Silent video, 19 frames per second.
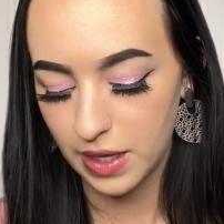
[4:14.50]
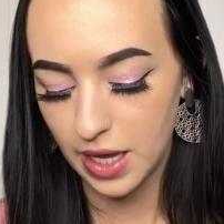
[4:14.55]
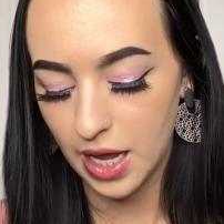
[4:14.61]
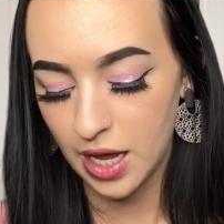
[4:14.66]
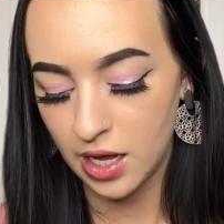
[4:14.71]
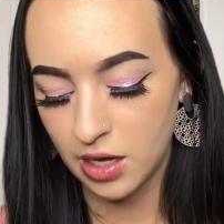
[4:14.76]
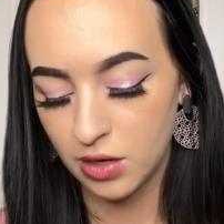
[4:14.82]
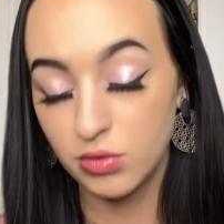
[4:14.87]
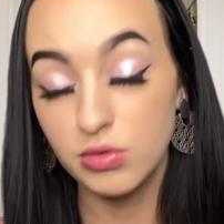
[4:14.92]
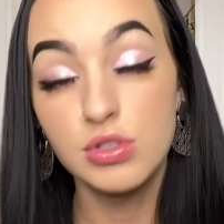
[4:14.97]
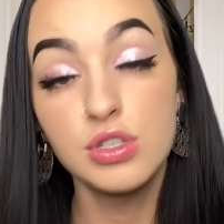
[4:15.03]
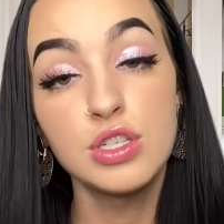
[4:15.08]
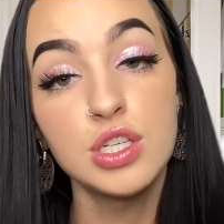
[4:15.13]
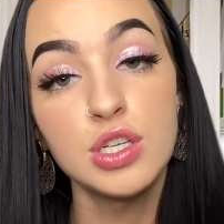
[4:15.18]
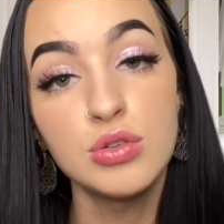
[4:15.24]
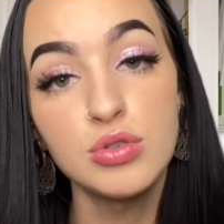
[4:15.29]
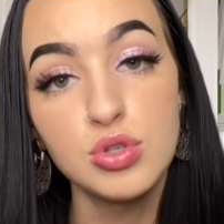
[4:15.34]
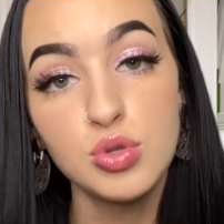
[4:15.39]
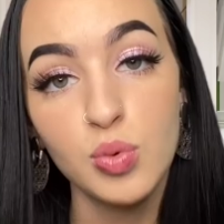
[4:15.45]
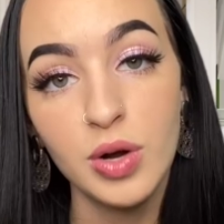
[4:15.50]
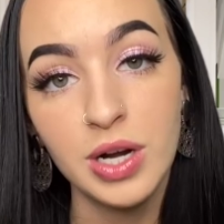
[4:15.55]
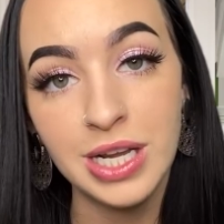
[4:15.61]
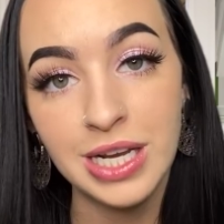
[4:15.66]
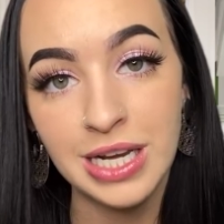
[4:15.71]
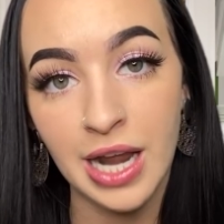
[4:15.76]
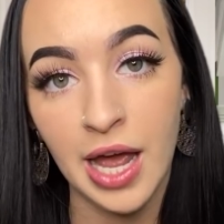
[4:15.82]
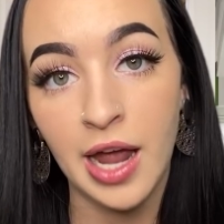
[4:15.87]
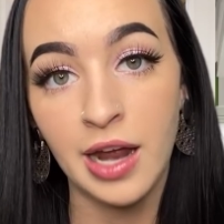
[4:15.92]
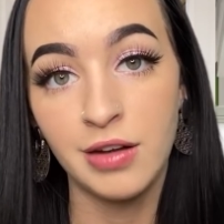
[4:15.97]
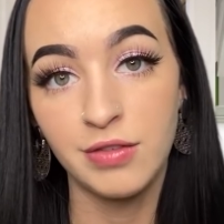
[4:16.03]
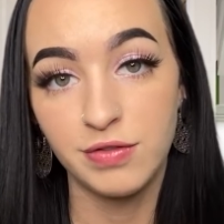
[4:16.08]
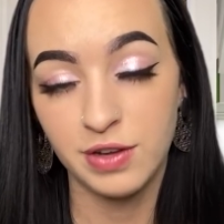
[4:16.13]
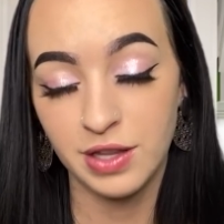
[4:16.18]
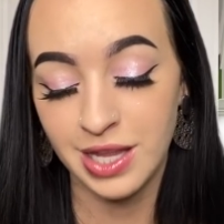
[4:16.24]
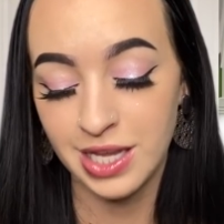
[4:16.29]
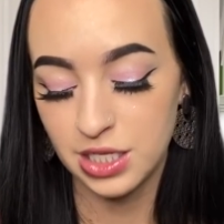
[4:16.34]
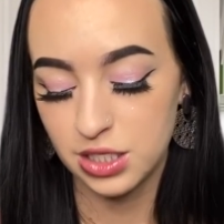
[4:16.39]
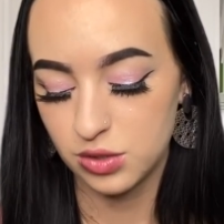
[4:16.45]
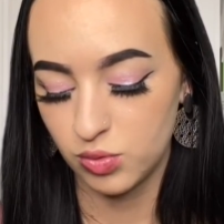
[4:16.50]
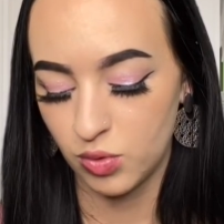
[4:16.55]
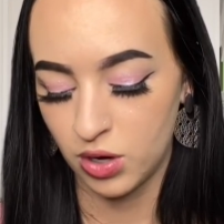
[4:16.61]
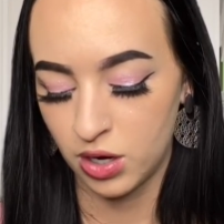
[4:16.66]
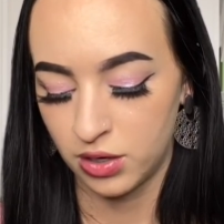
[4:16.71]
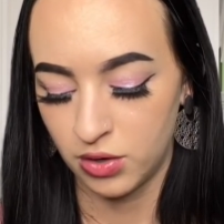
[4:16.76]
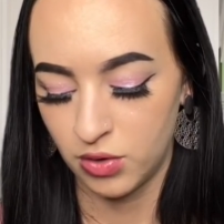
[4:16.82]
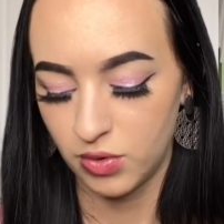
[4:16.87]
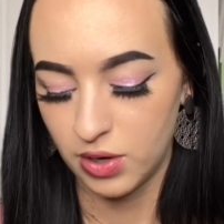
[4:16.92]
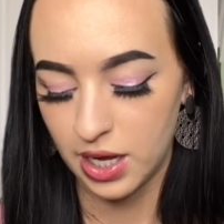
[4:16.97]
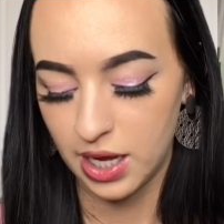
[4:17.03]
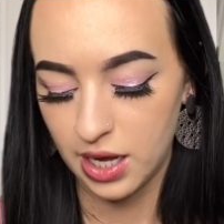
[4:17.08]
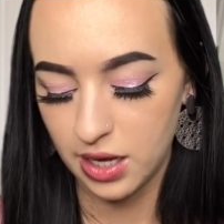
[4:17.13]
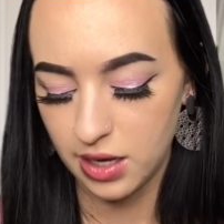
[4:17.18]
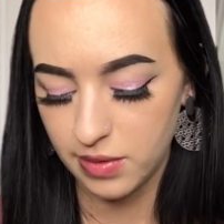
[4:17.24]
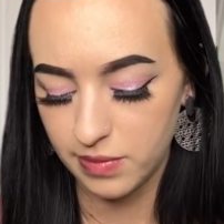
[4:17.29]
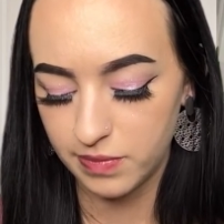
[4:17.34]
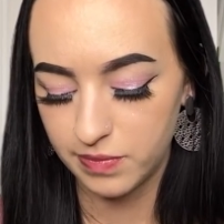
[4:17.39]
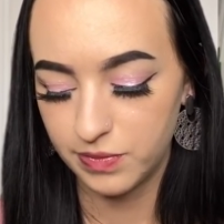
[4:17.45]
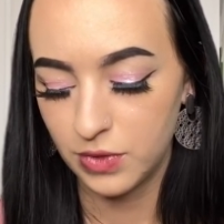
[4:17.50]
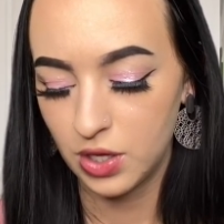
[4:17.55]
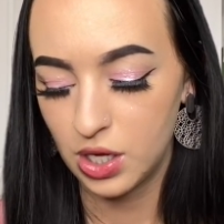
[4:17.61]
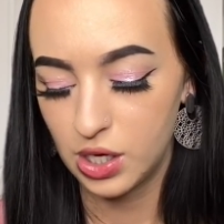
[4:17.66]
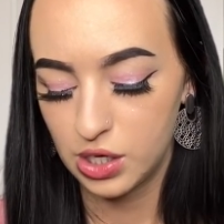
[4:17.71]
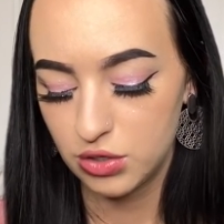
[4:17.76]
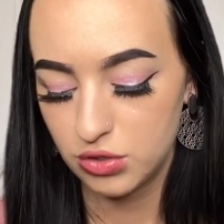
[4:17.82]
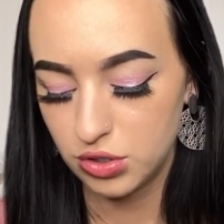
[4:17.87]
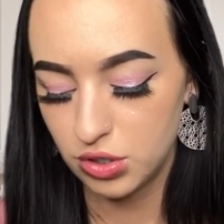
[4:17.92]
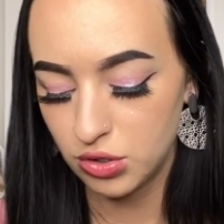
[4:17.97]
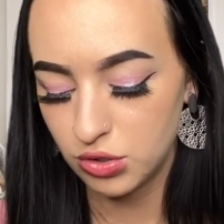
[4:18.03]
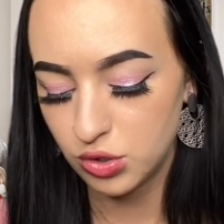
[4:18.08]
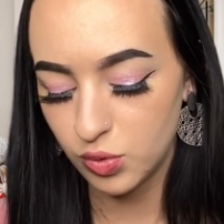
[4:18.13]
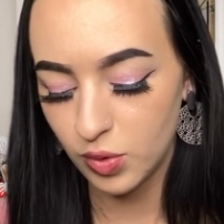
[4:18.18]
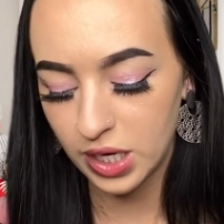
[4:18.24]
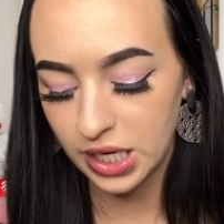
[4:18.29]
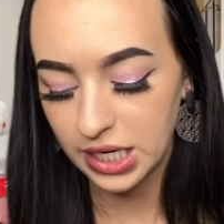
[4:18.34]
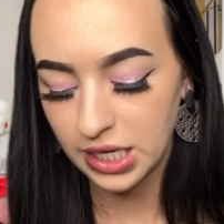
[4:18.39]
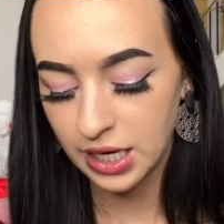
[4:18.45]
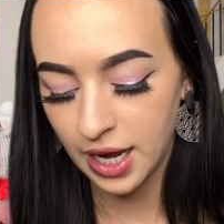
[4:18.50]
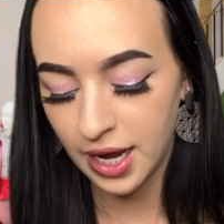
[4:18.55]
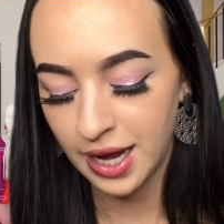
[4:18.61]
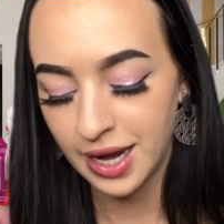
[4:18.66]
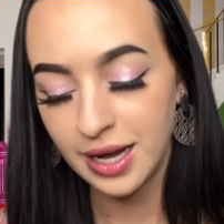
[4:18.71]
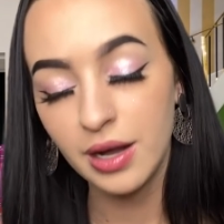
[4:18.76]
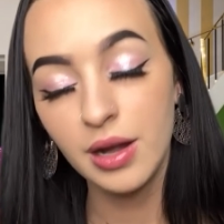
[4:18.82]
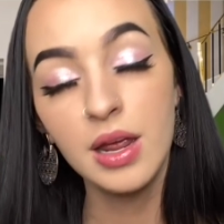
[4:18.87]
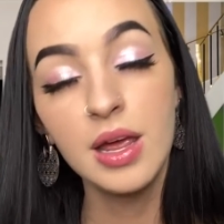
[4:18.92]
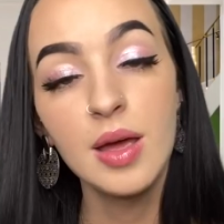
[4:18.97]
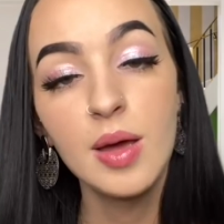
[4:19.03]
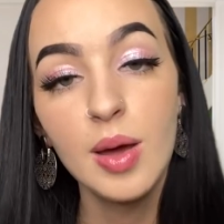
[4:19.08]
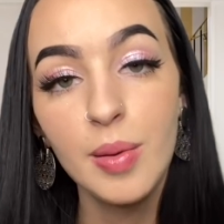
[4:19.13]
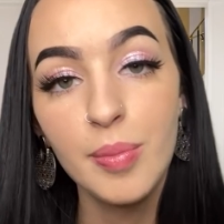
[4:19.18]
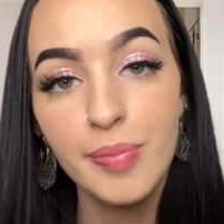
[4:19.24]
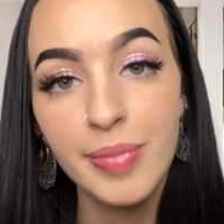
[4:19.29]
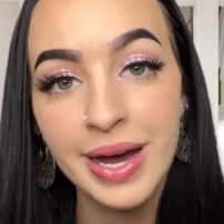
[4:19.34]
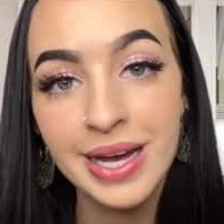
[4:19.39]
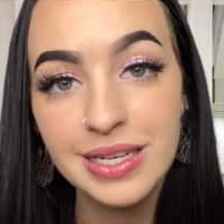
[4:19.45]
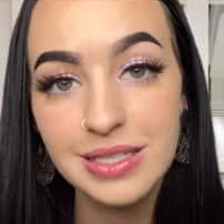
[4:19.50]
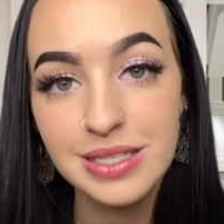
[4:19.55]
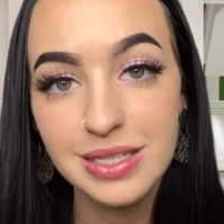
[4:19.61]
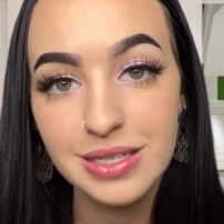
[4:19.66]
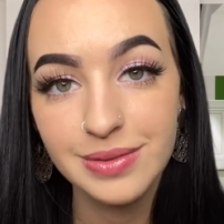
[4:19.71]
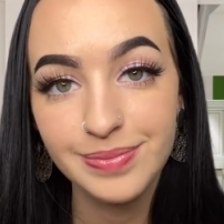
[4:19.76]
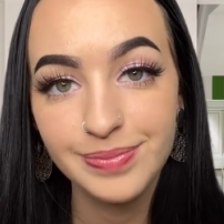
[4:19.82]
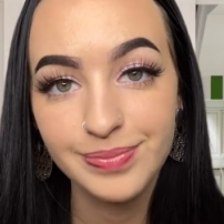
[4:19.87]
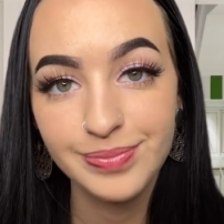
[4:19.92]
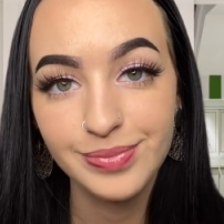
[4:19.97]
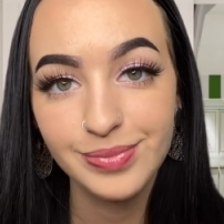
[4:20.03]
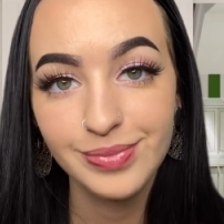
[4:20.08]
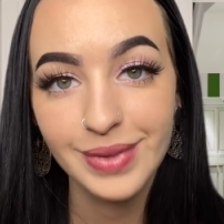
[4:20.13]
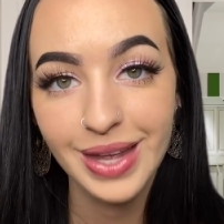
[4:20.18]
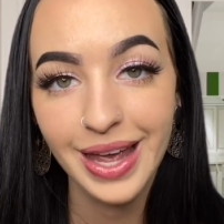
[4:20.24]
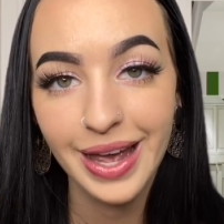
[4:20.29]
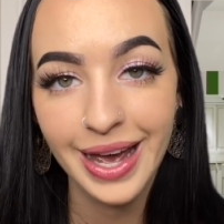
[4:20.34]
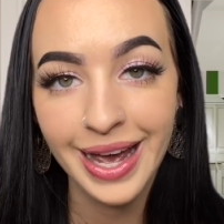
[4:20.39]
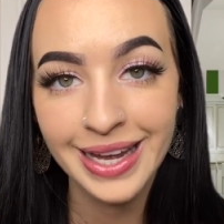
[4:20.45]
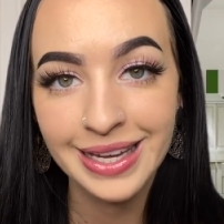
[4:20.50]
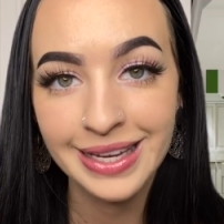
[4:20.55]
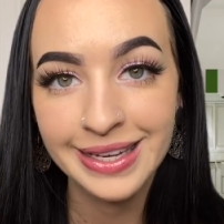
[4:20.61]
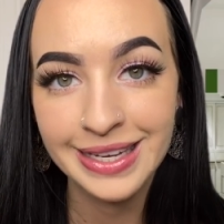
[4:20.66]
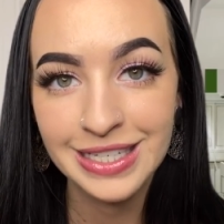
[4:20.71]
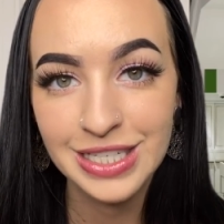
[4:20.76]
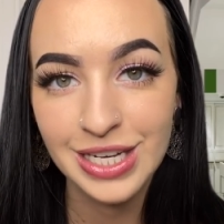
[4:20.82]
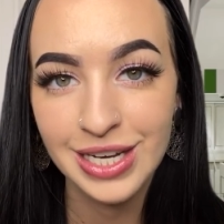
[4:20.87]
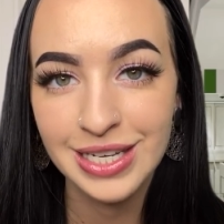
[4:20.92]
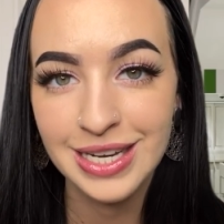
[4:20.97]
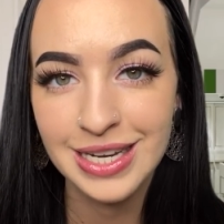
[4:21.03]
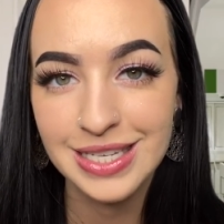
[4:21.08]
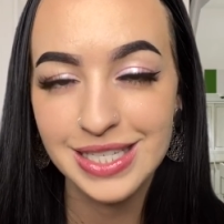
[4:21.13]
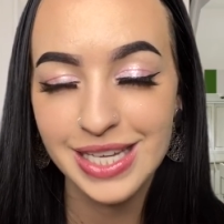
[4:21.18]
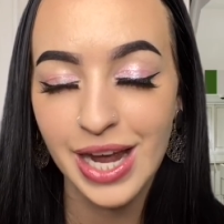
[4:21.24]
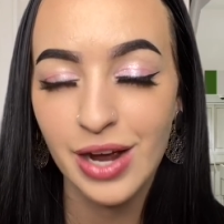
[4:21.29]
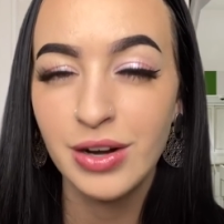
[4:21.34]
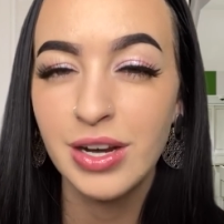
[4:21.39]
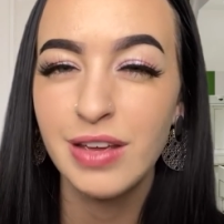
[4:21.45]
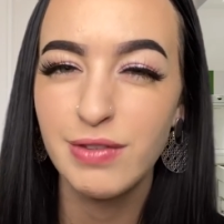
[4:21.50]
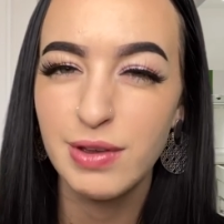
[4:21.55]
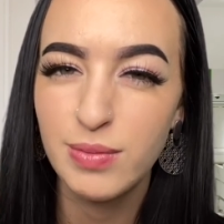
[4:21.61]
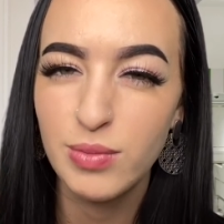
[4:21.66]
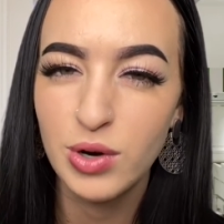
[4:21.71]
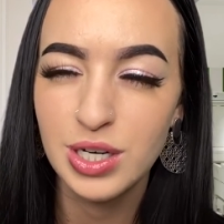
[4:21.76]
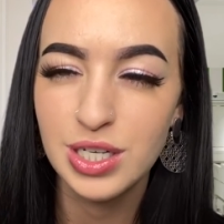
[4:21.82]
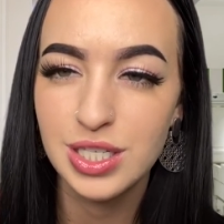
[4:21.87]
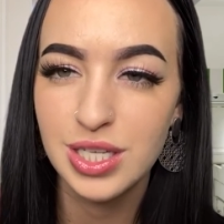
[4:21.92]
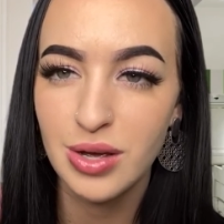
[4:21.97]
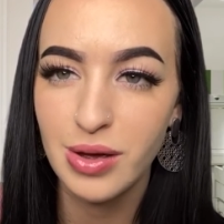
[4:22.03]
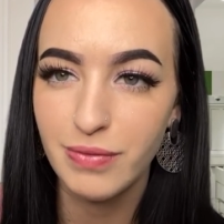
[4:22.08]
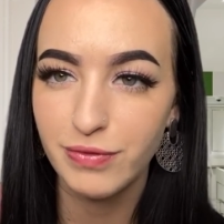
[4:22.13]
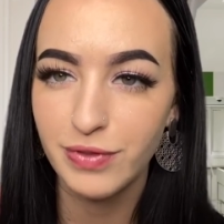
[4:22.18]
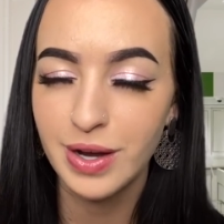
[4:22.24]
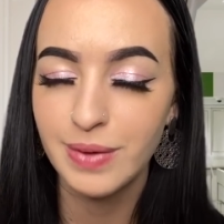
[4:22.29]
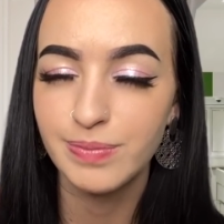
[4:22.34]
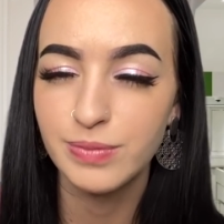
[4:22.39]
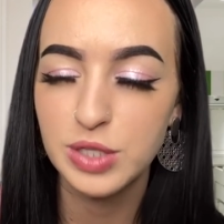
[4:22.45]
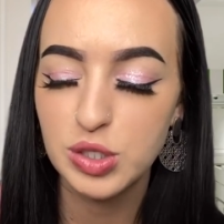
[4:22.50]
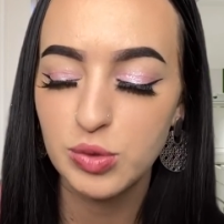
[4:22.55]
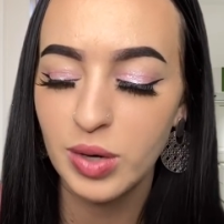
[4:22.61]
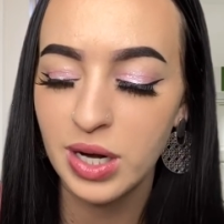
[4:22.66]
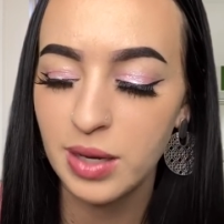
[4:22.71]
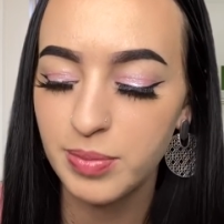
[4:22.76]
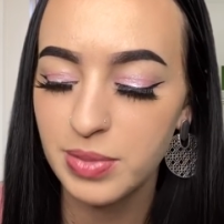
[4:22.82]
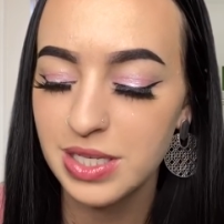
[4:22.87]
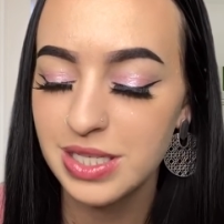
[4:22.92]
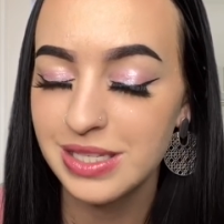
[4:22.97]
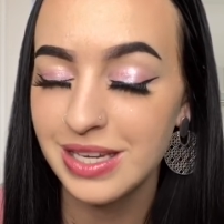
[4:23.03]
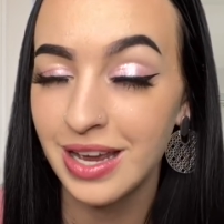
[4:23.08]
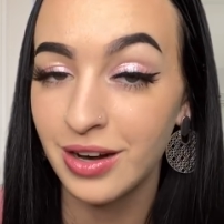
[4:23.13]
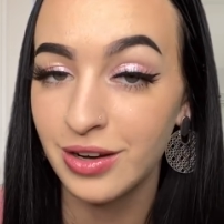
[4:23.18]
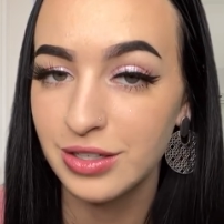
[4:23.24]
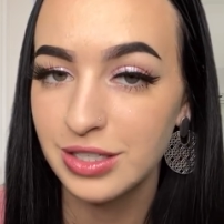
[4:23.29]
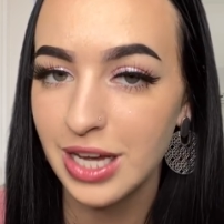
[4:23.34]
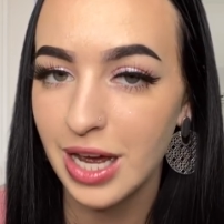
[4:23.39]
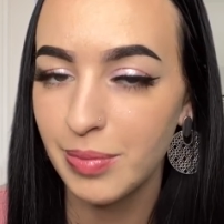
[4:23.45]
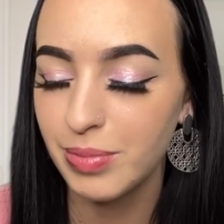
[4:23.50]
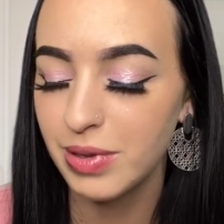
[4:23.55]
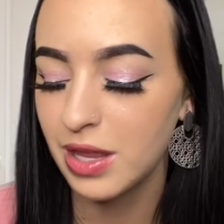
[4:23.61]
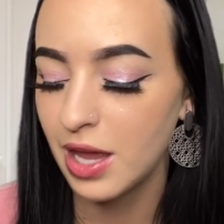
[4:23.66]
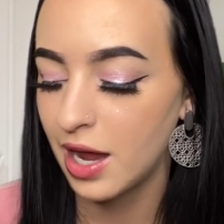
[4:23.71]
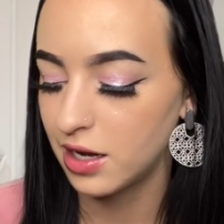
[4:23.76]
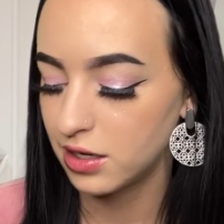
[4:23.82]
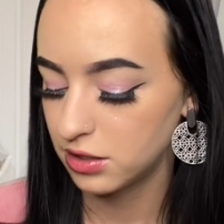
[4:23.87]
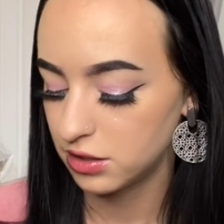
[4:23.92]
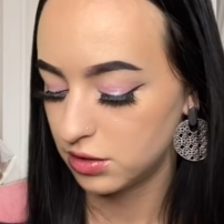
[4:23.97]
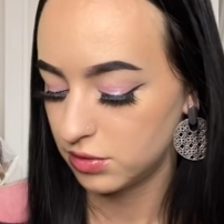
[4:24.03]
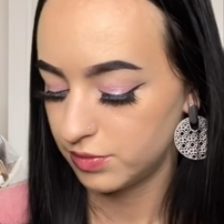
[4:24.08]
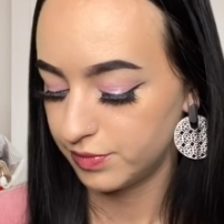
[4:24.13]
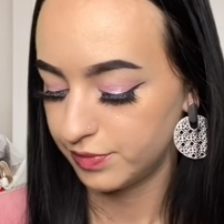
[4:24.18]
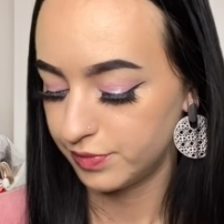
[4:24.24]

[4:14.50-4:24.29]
Oh, $229 for this one, okay? $229, but I can get you a discount even more so from 20% on top of that.